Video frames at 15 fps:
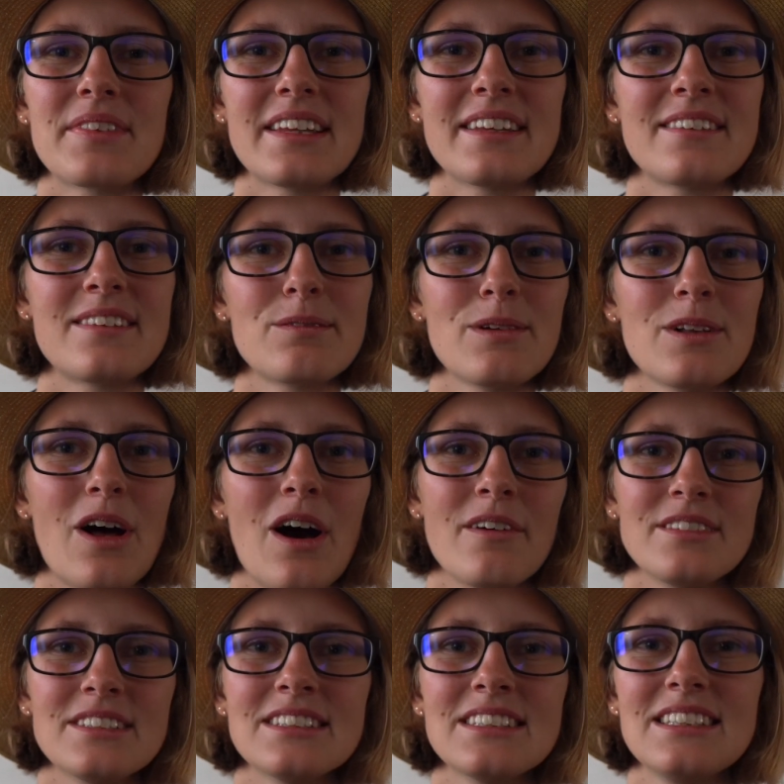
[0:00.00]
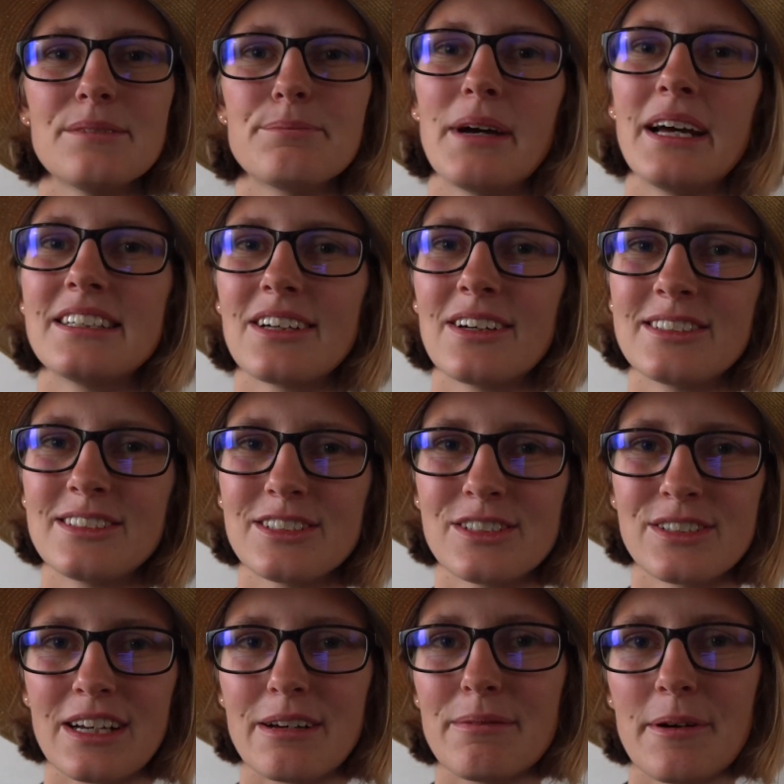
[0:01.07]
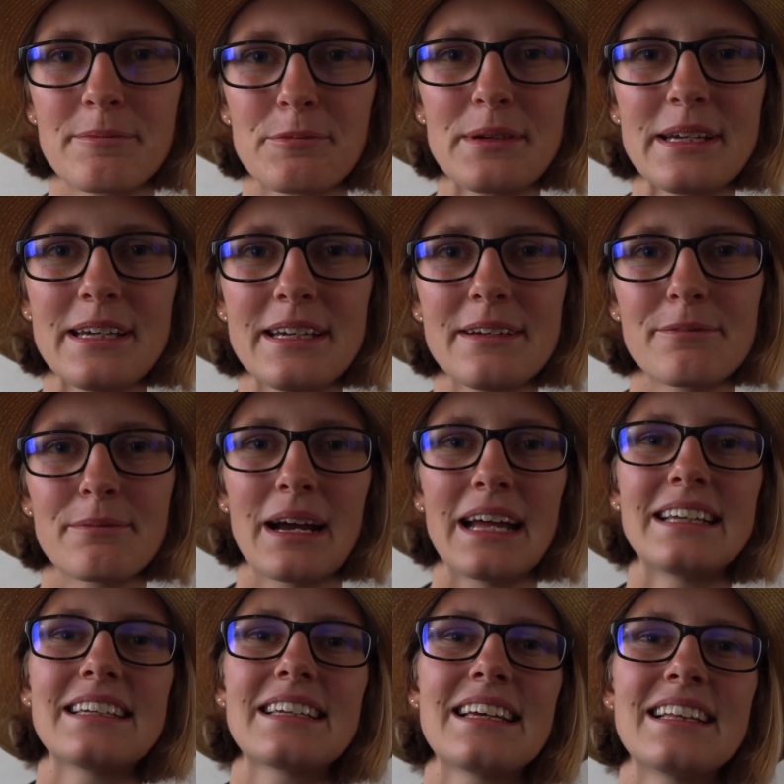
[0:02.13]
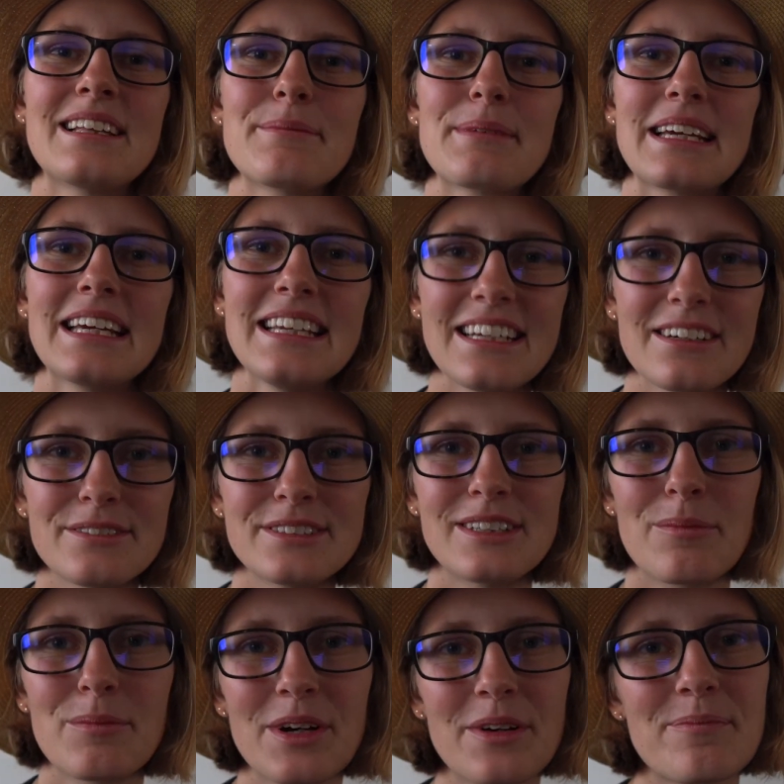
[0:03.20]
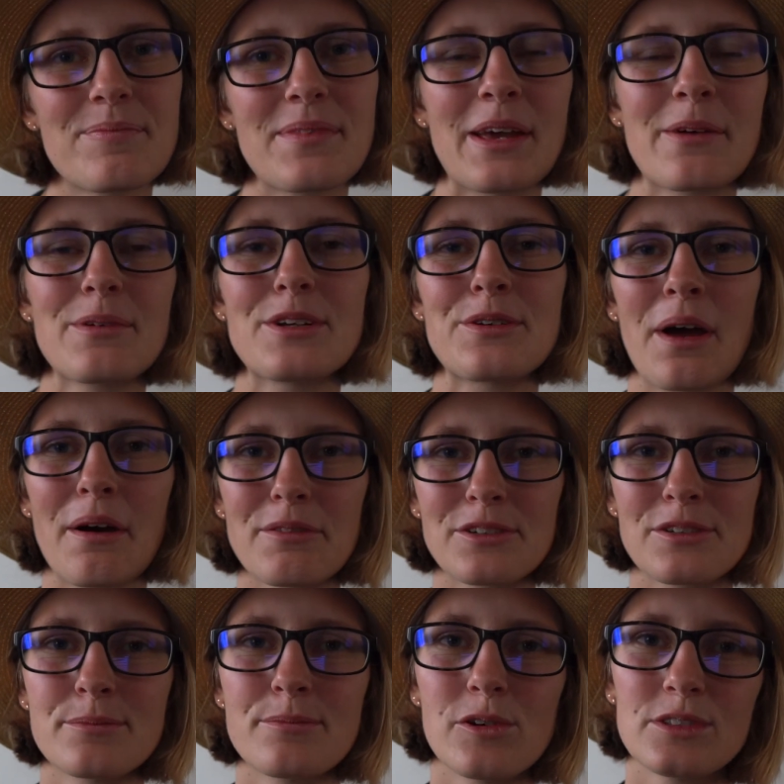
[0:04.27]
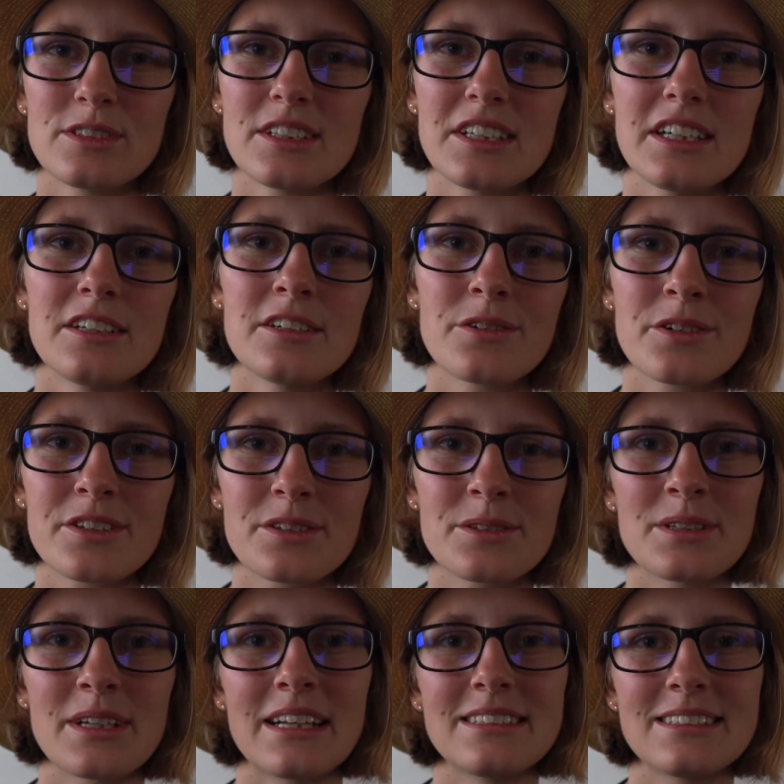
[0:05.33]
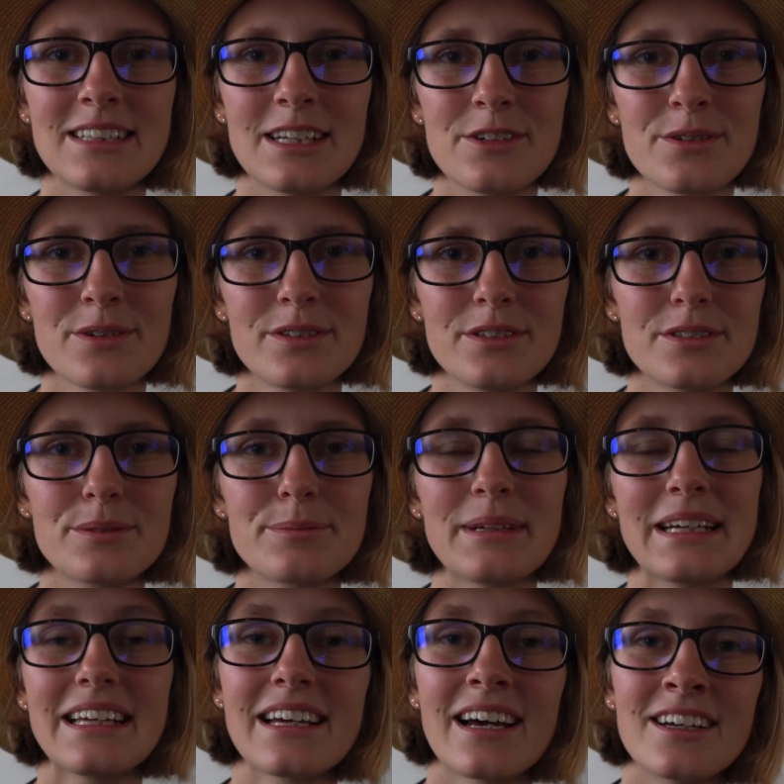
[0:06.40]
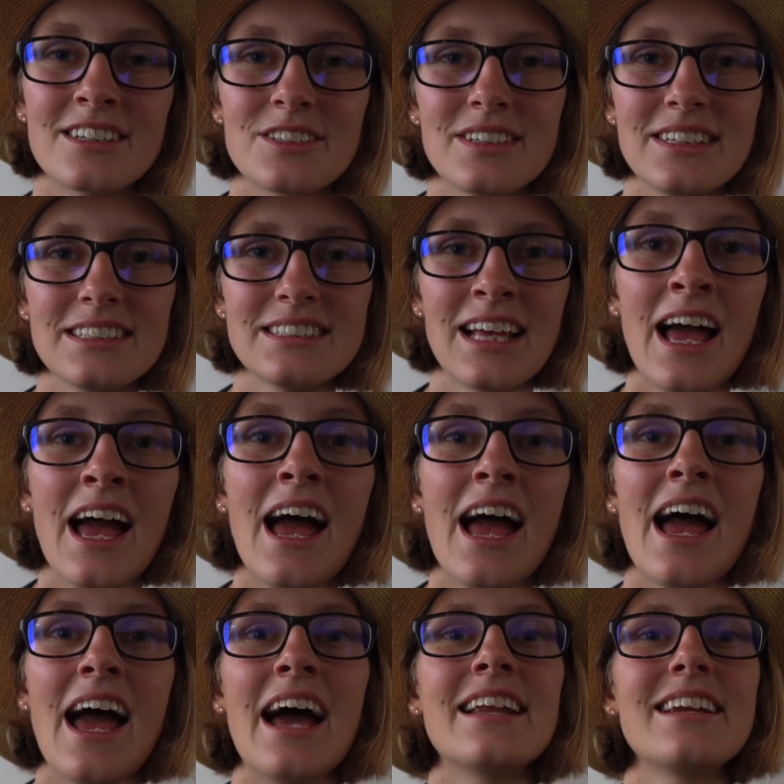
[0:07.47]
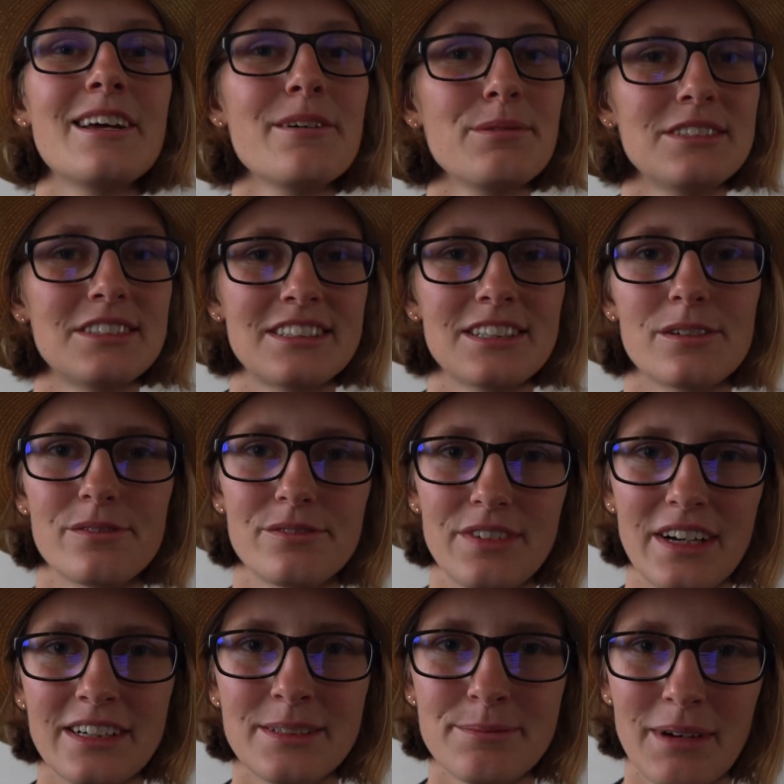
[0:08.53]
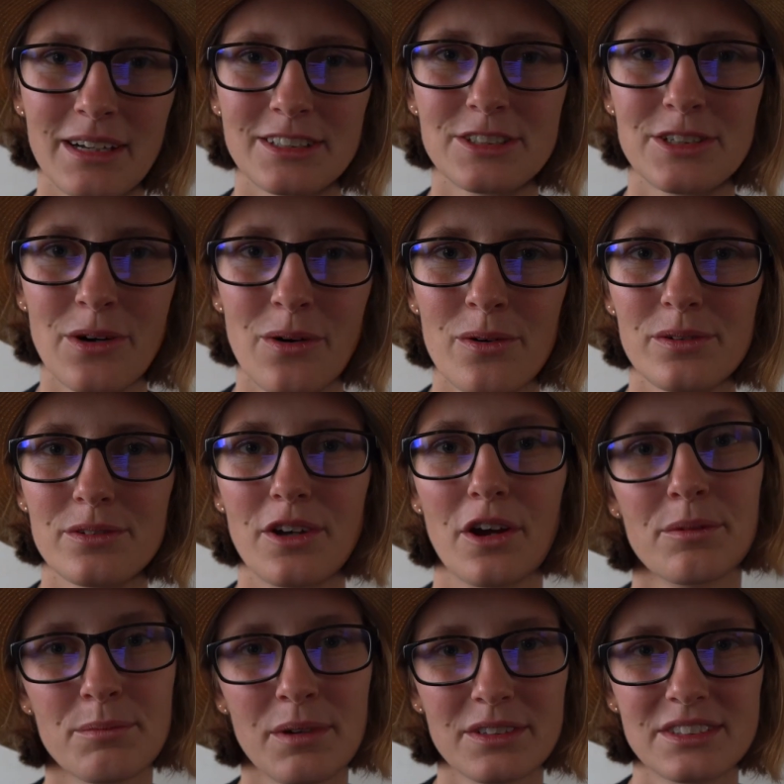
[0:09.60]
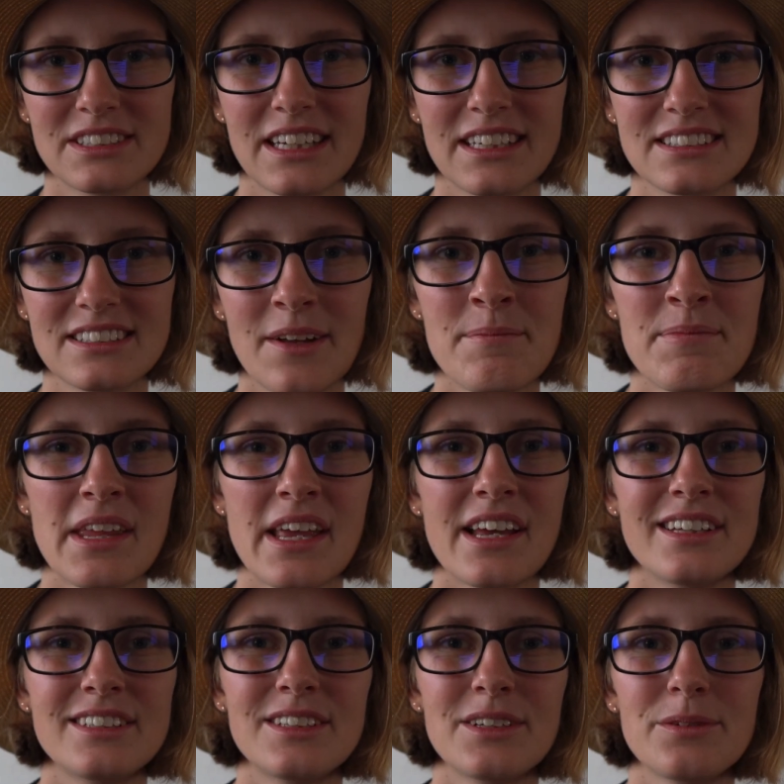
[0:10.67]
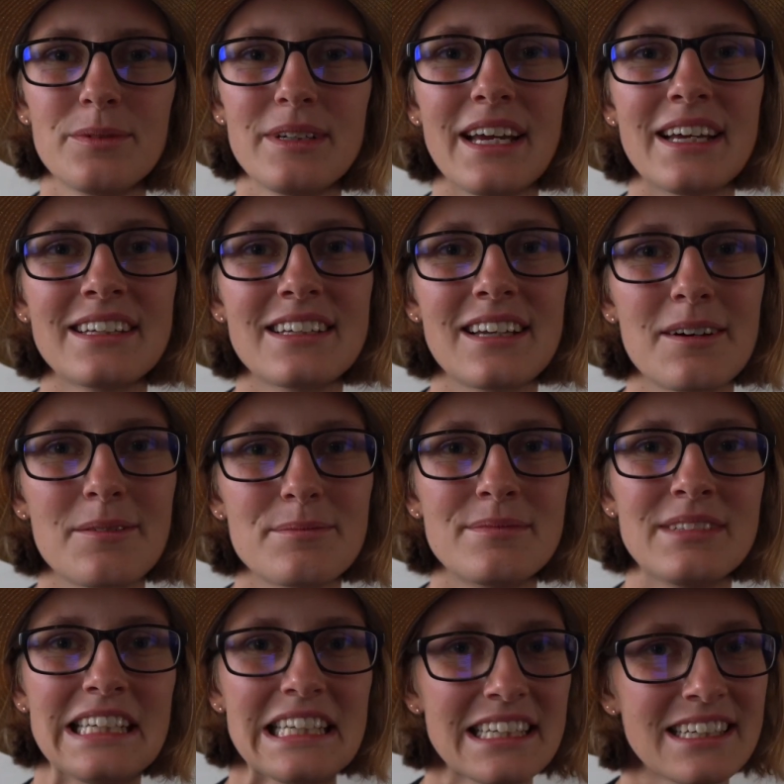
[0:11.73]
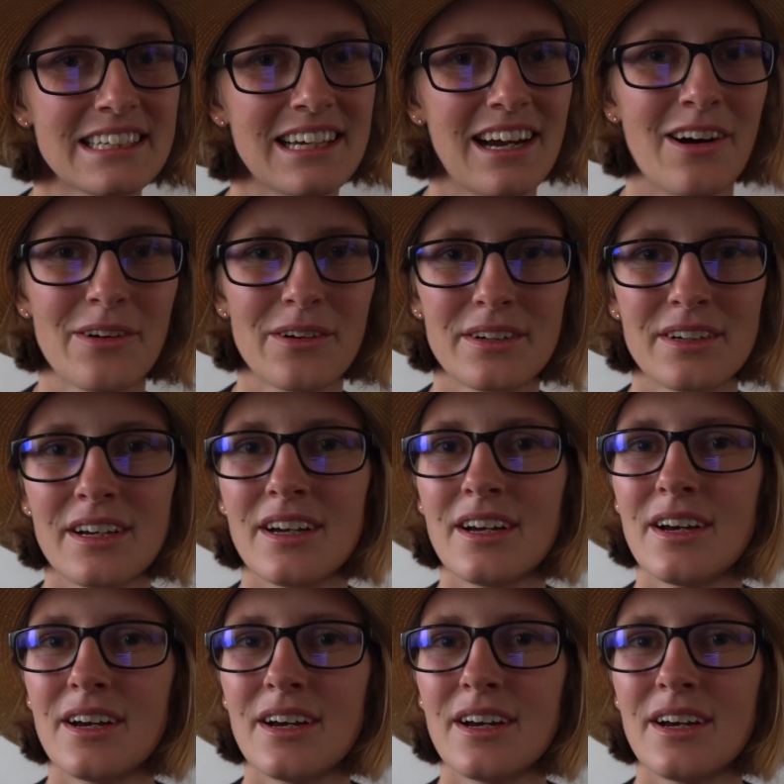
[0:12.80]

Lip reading: this will obviously depend on your trip. We went in the beginning of summer and we traveled to mostly northern and central European countries, and it was still very much cold on most days. So we ended up needing our